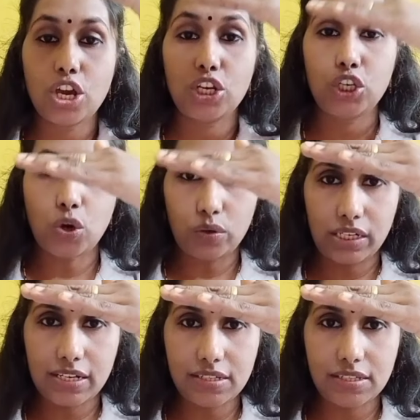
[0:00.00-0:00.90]

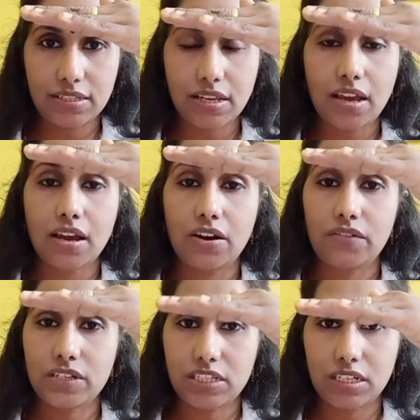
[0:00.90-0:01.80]
Notice
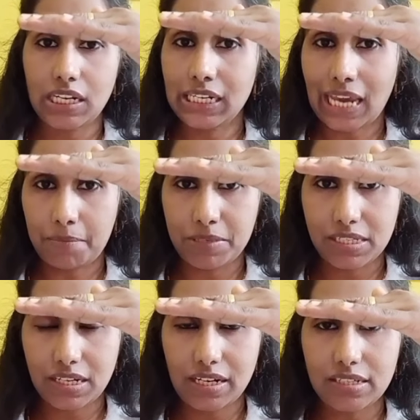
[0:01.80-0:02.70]
written in
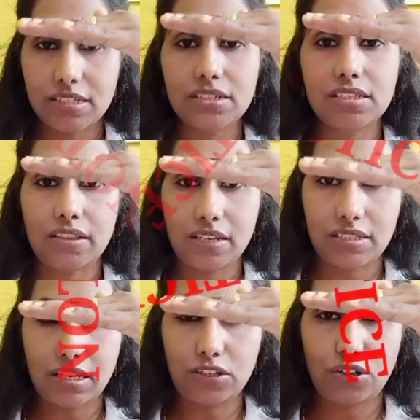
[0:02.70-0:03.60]
capital letters in the
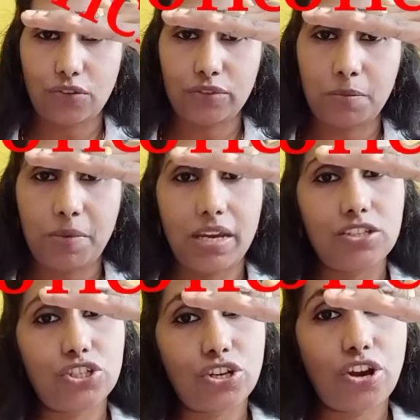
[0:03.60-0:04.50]
center of the page.